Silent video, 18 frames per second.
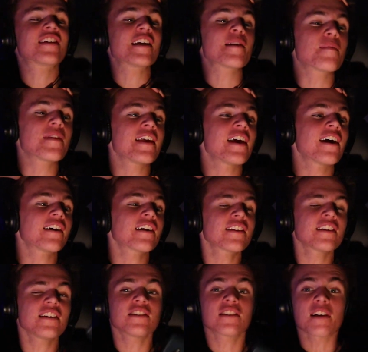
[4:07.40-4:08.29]
a team of the year out
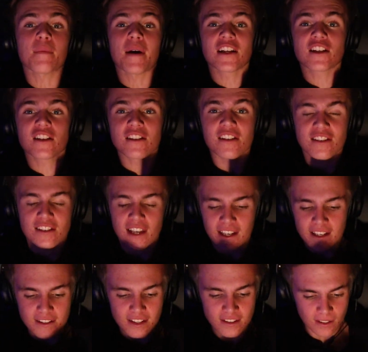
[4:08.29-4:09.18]
of these, imagine the
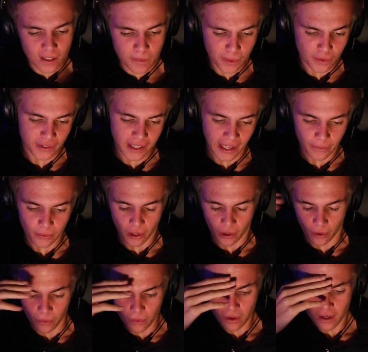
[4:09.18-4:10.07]
scenes. It's going to be
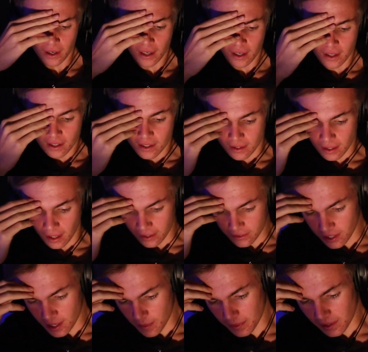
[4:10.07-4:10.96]
Ronaldo.
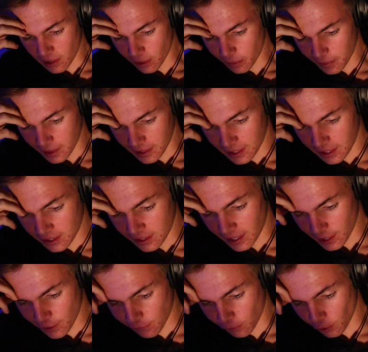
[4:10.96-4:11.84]
Uh, team of the year nominee,
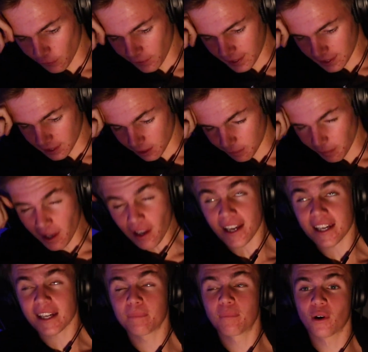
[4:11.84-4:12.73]
ninety-four rated. But
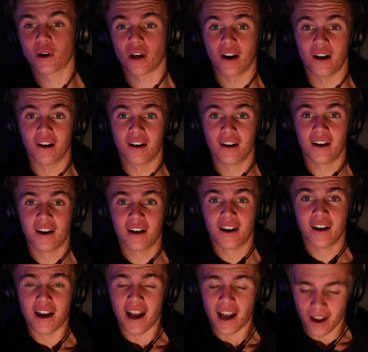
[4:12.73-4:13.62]
like, bruh,
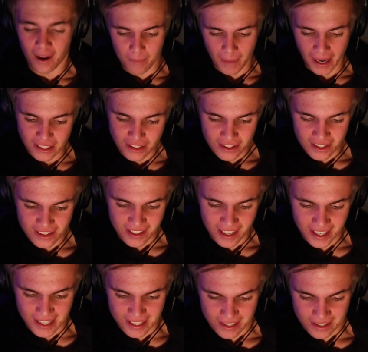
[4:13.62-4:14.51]
imagine the
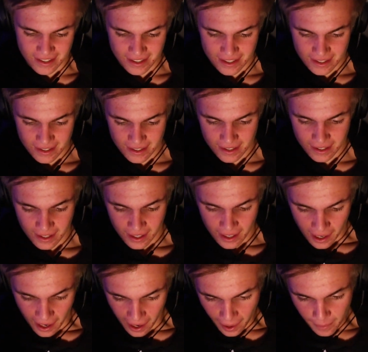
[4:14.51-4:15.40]
scenes.
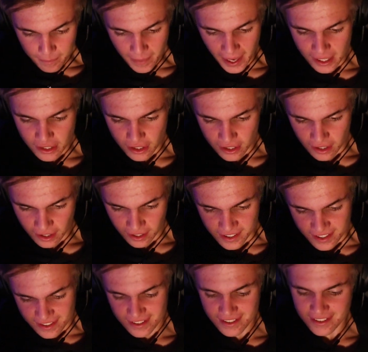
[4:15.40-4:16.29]
Imagine
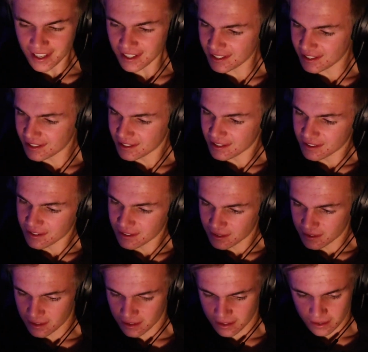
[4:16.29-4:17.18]
the
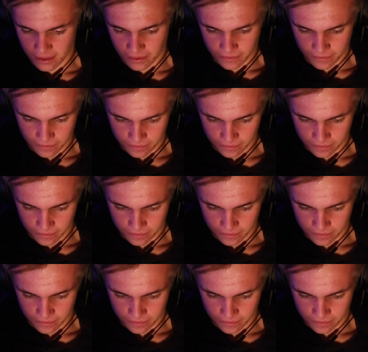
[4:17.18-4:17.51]
scenes.